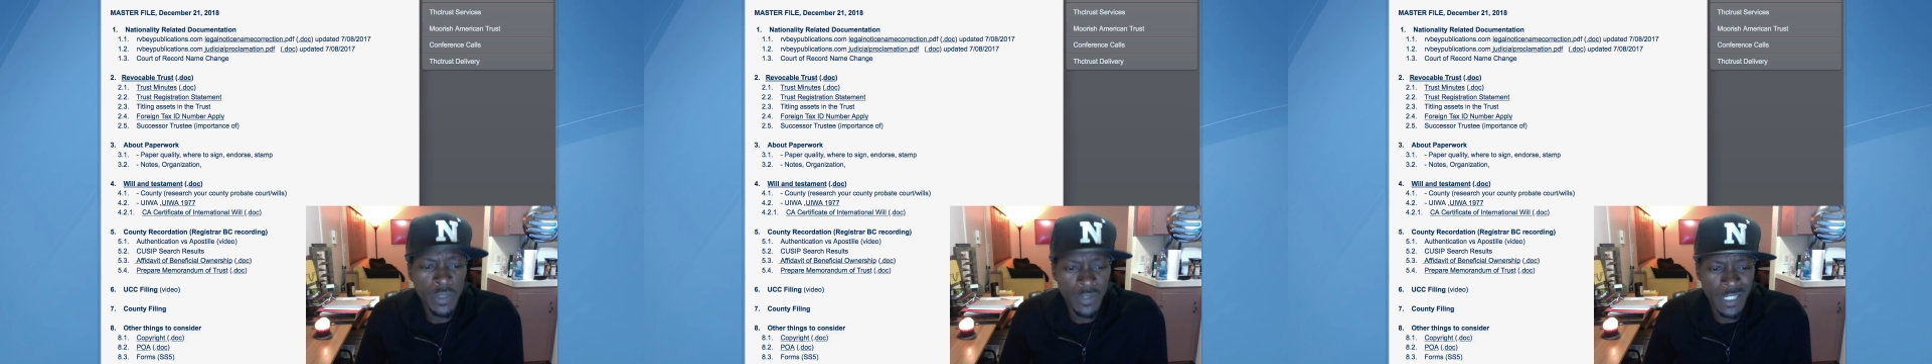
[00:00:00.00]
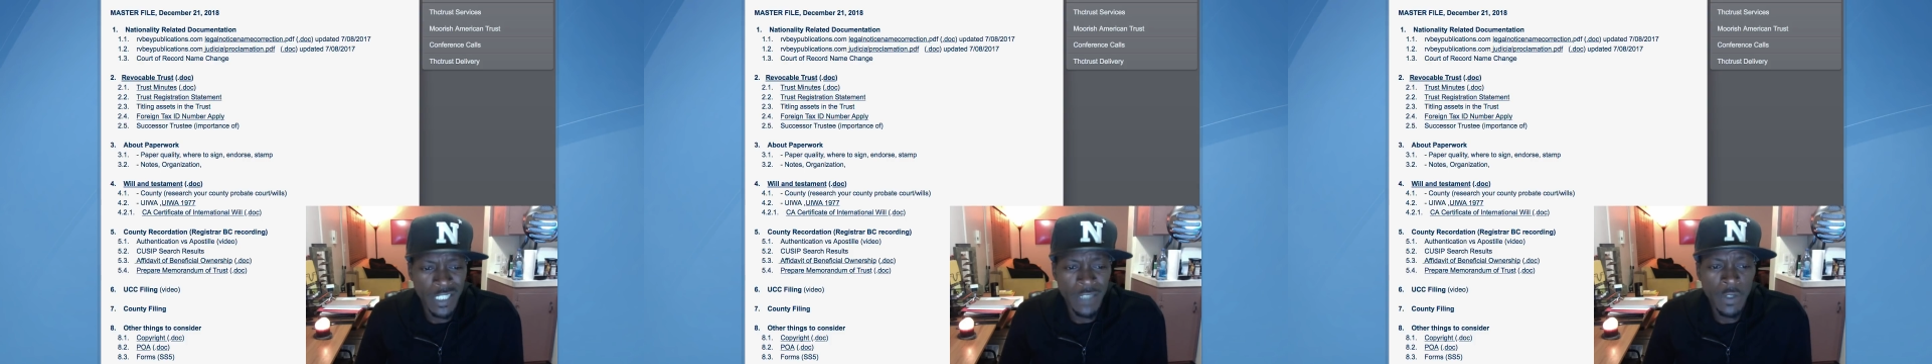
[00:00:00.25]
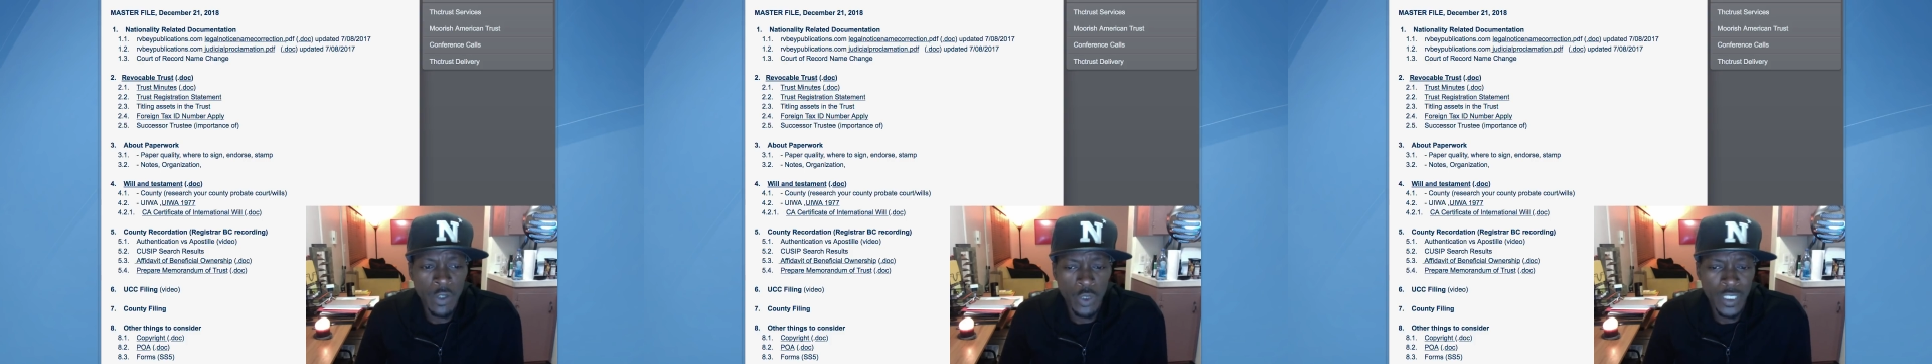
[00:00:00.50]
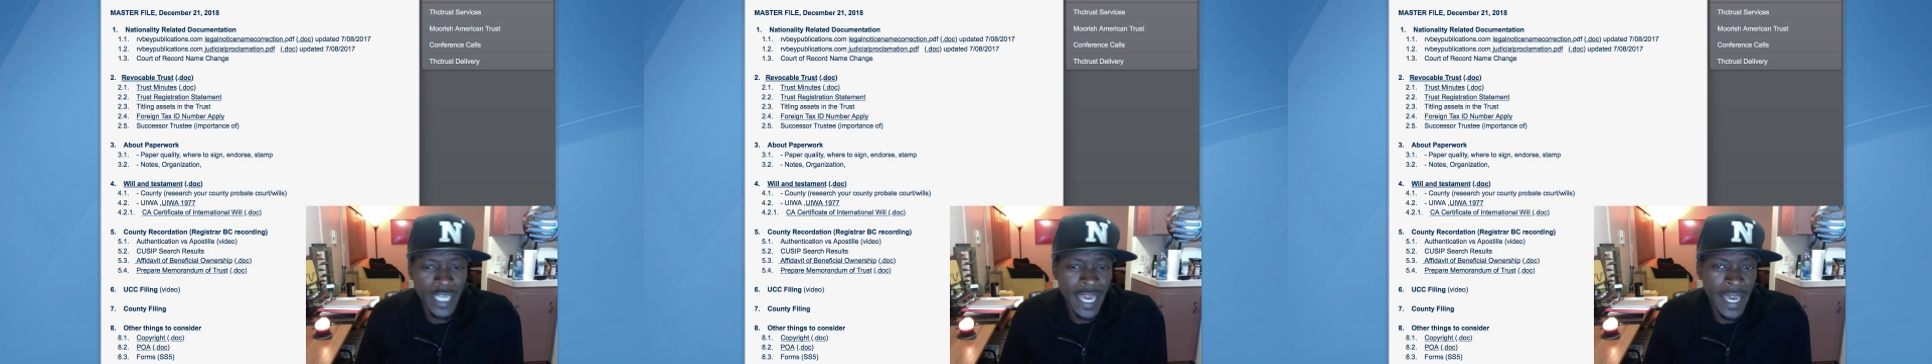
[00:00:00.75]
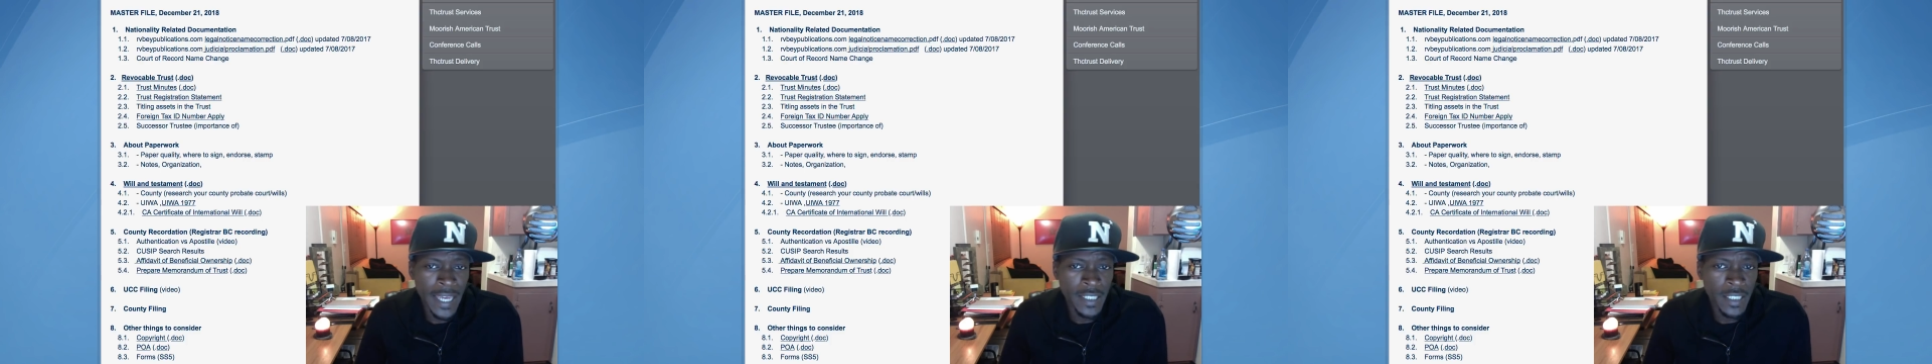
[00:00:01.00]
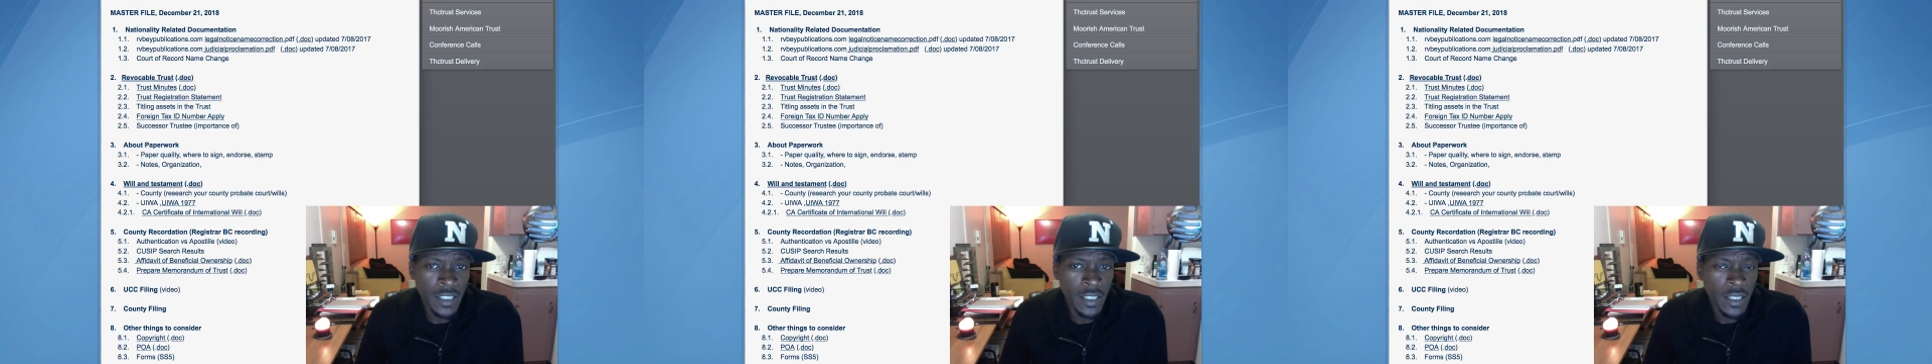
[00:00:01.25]
of a difficult
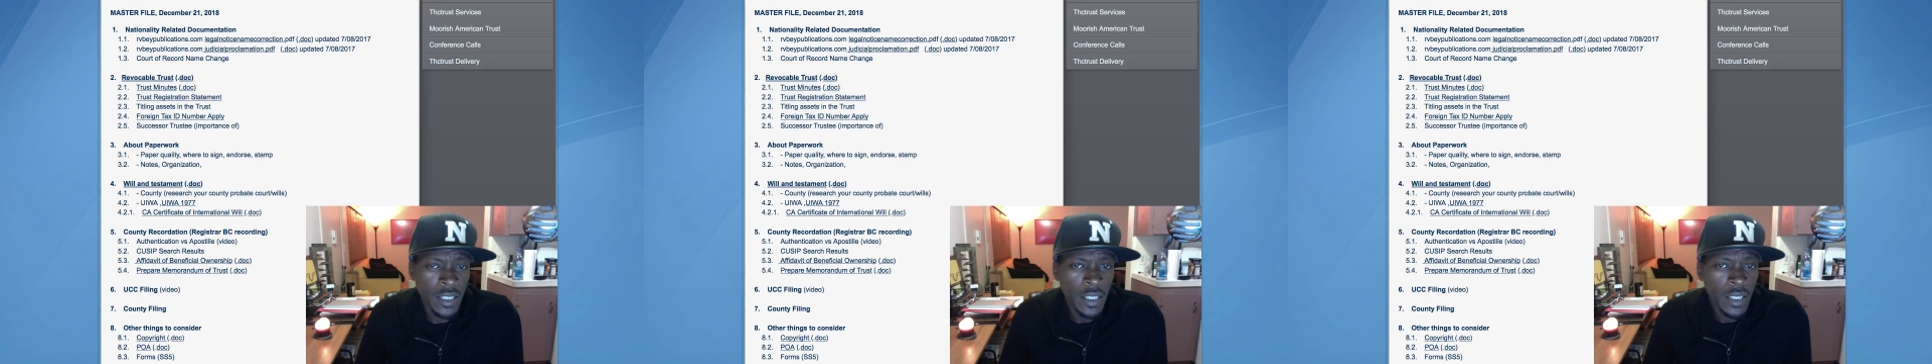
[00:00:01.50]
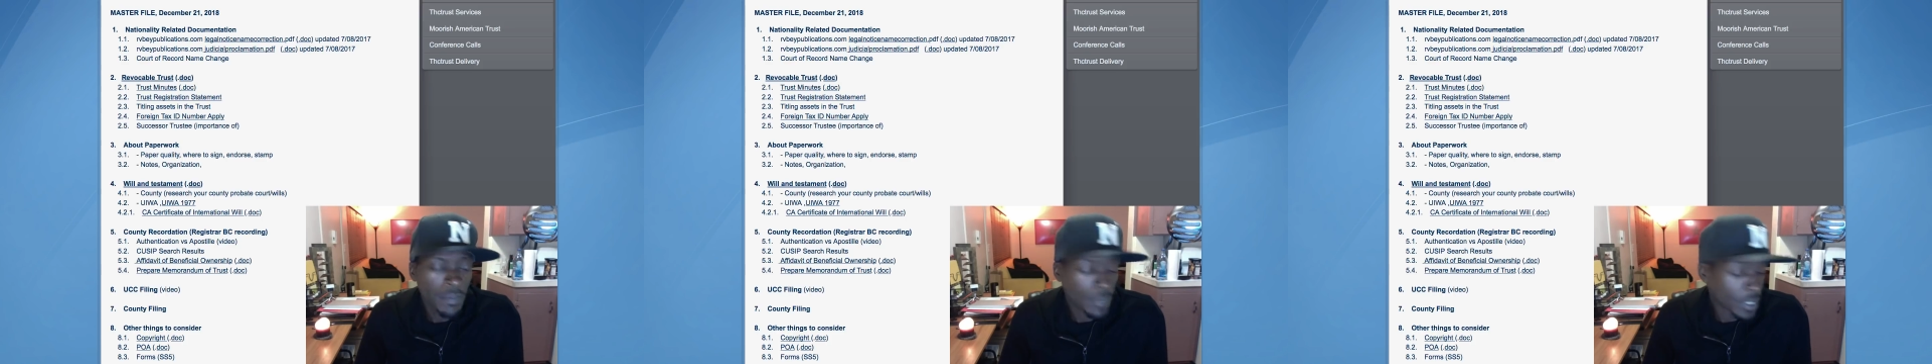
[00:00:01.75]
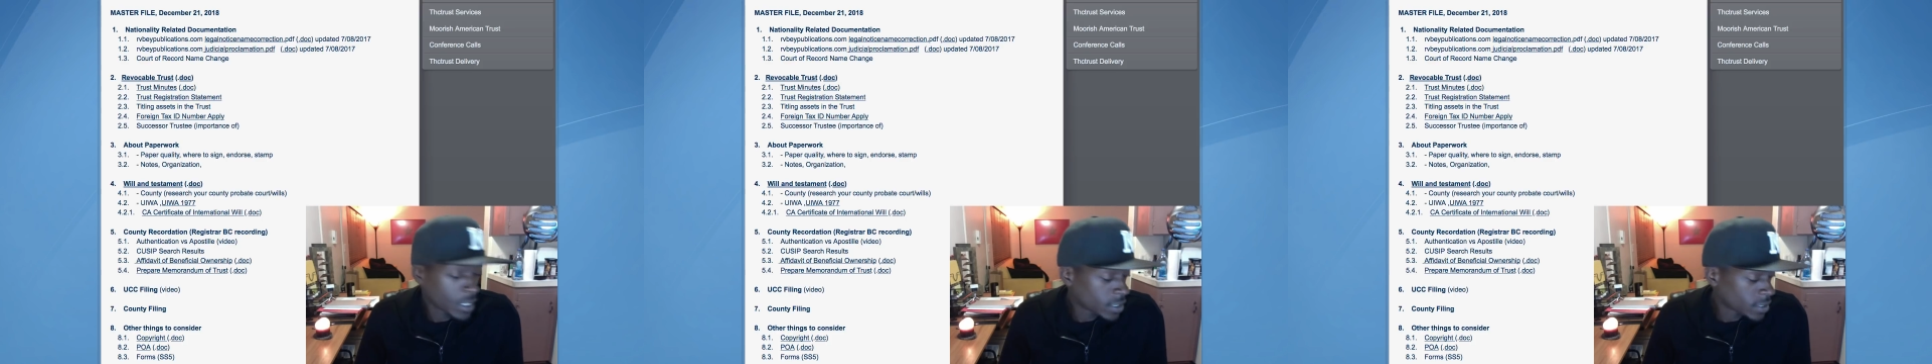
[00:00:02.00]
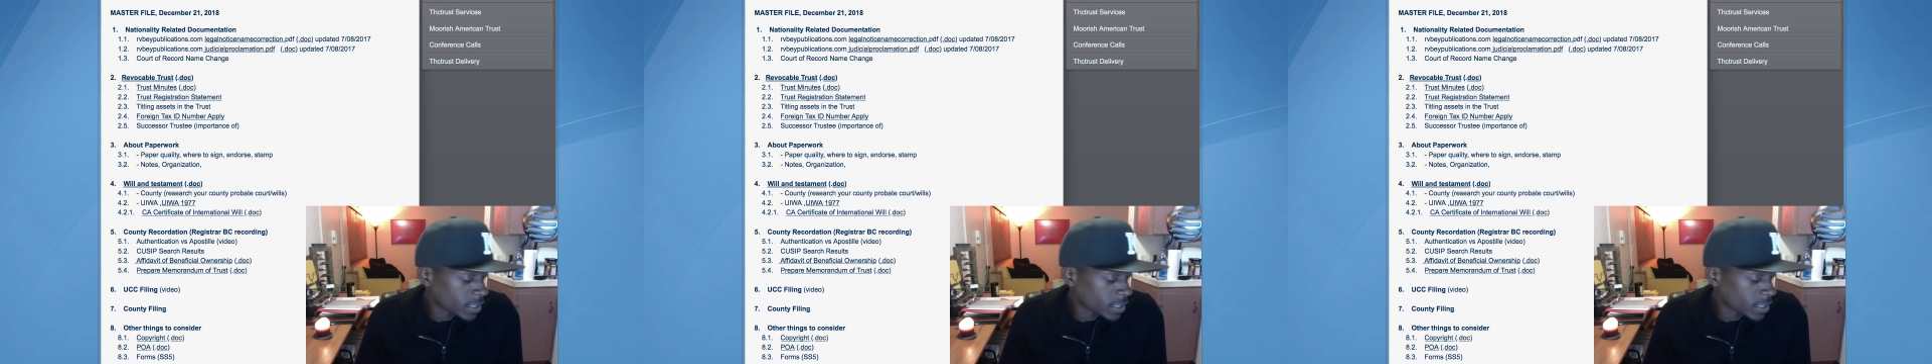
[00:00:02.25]
task because the